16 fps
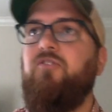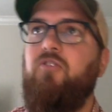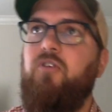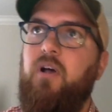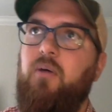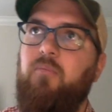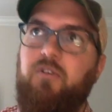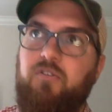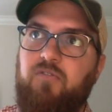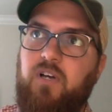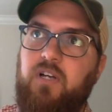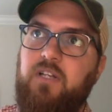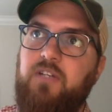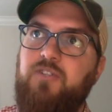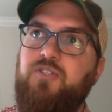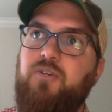so now I'm going to
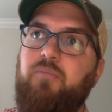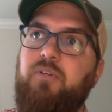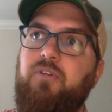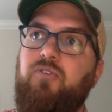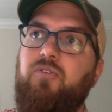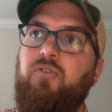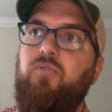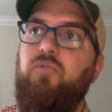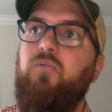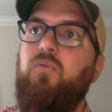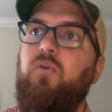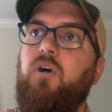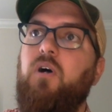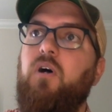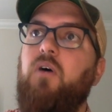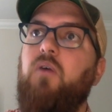finally jump into
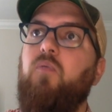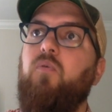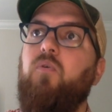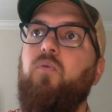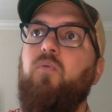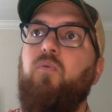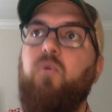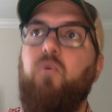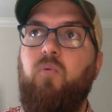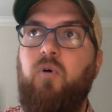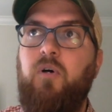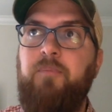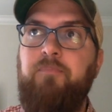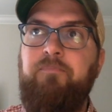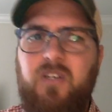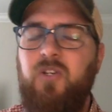World War
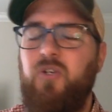I.